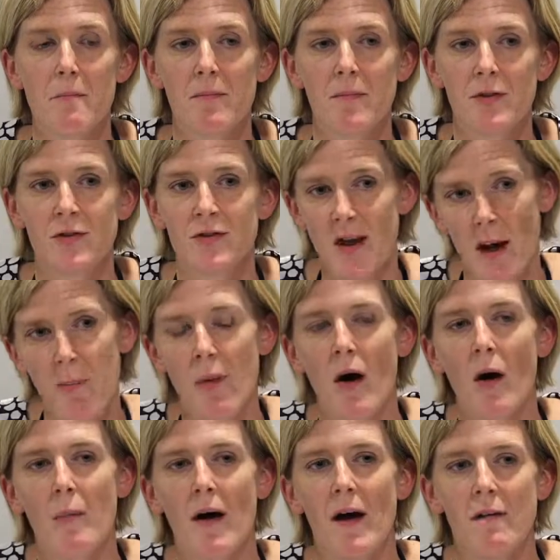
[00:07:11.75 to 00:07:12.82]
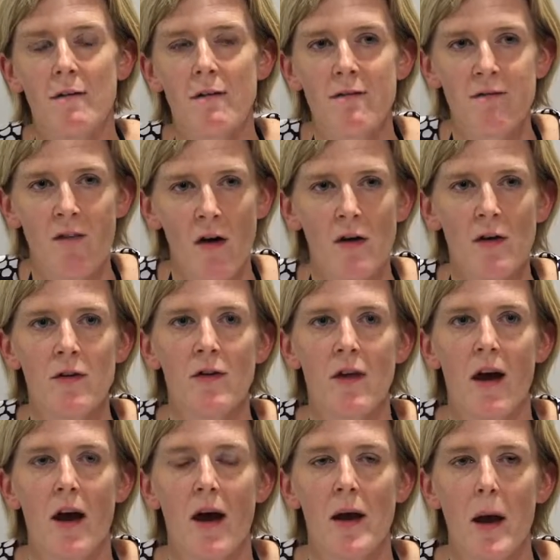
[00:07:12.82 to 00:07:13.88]
step up and fund
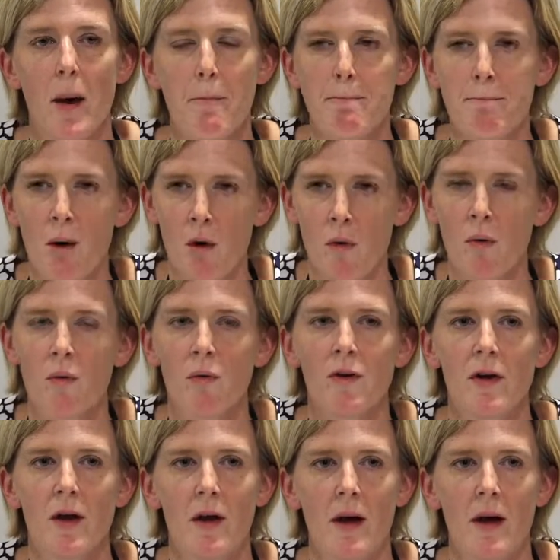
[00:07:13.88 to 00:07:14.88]
a bold